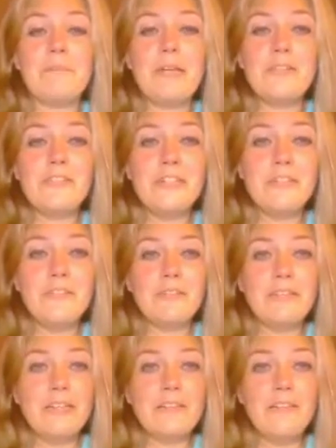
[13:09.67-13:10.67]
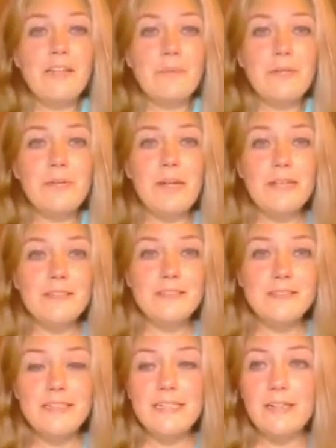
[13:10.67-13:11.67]
I'll share the link so that way you guys
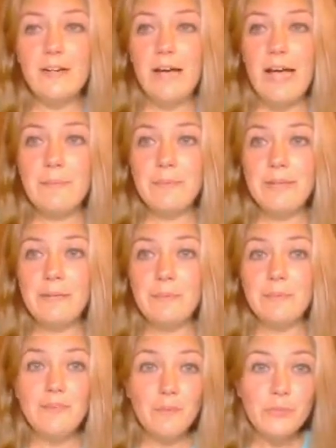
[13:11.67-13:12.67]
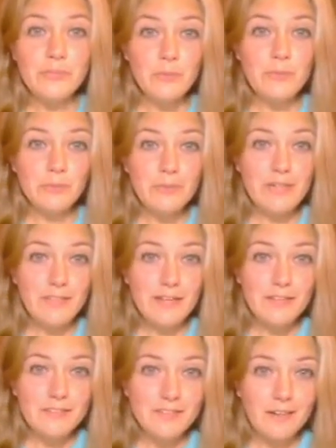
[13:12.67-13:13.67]
can see it all happening. But someone's going to win
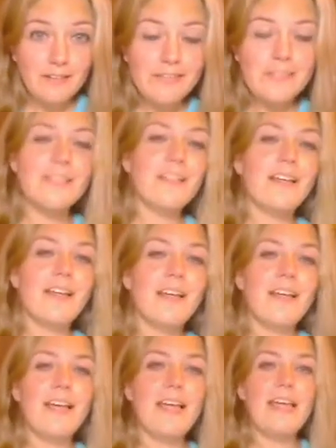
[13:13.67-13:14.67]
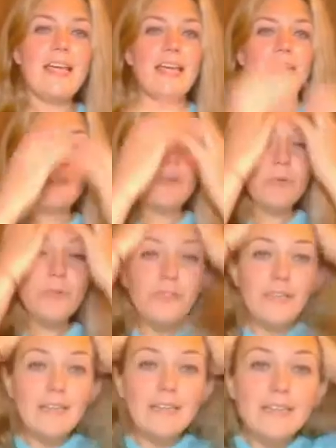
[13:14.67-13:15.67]
$1,000. And the cool
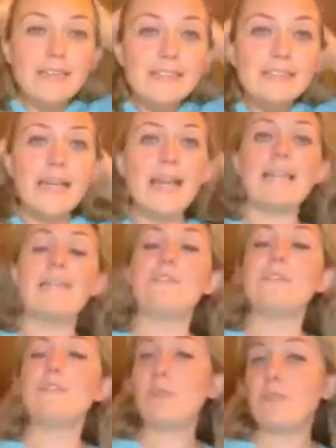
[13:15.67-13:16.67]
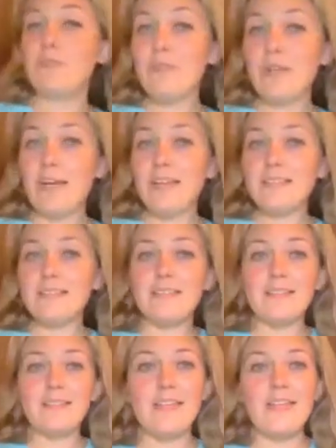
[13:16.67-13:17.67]
thing is that if it's one of you
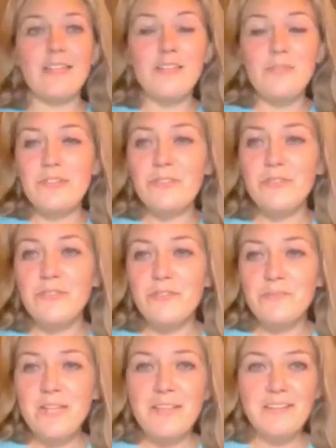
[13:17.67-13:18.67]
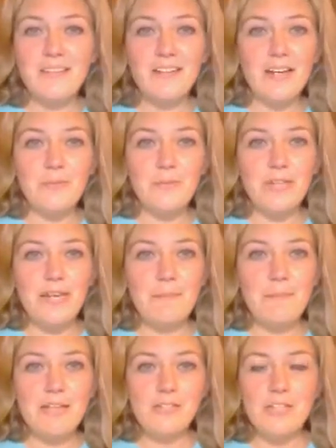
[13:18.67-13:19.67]
guys and you enter through me, then I will get
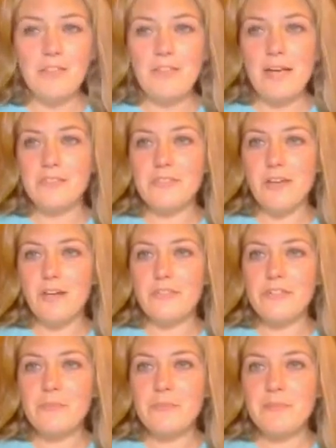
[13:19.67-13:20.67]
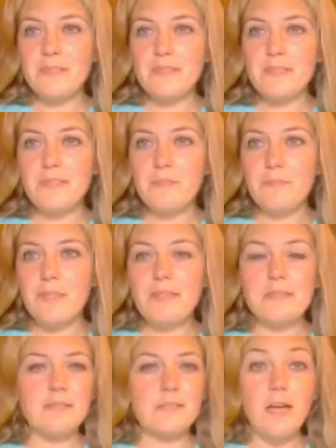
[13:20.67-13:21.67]
a matching $1,000. But this is something
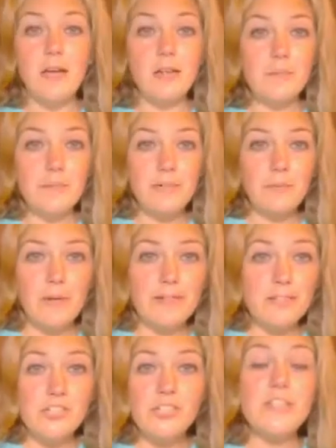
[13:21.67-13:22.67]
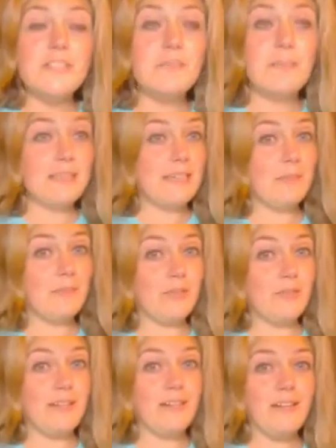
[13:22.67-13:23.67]
that's not company-wide. It's just my team
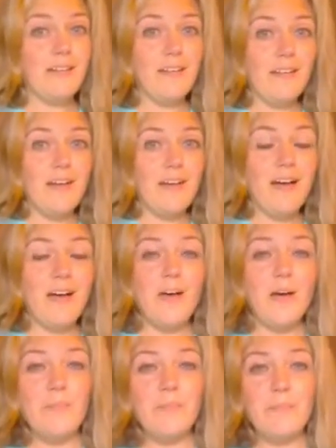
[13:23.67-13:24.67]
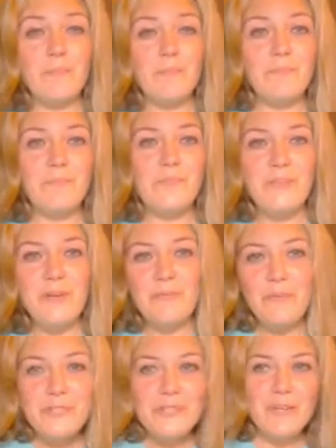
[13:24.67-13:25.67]
doing it. So
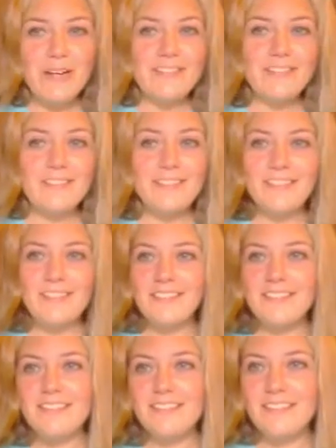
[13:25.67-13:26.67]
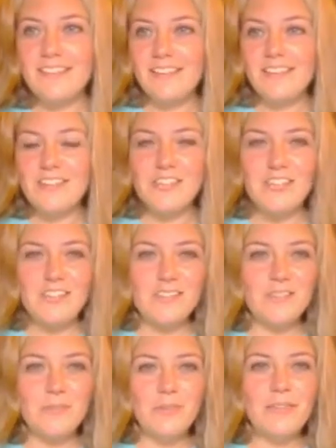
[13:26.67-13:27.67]
I want you guys to get a
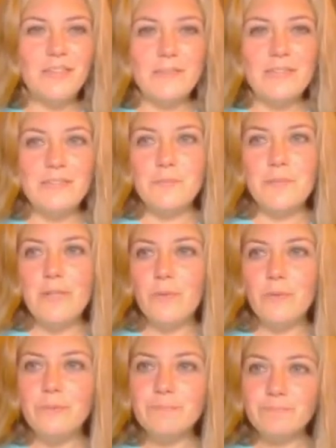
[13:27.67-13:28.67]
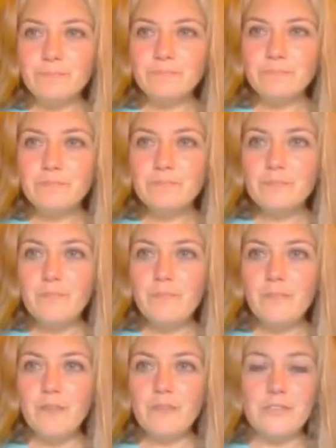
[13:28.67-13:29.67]
chance to win. I mean, that's pretty cool,
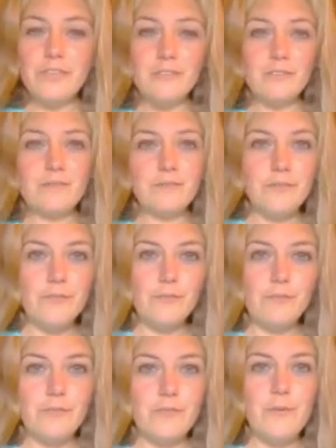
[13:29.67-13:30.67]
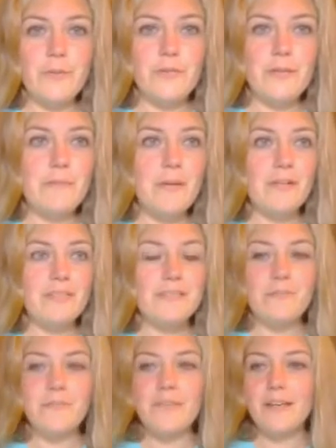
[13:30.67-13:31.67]
just for throwing your email
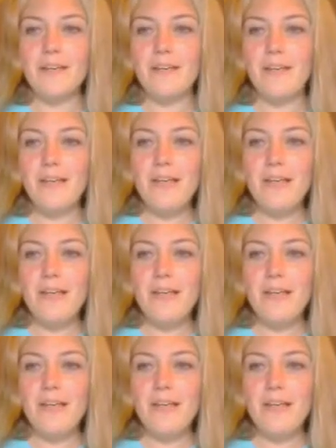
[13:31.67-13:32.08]
at something.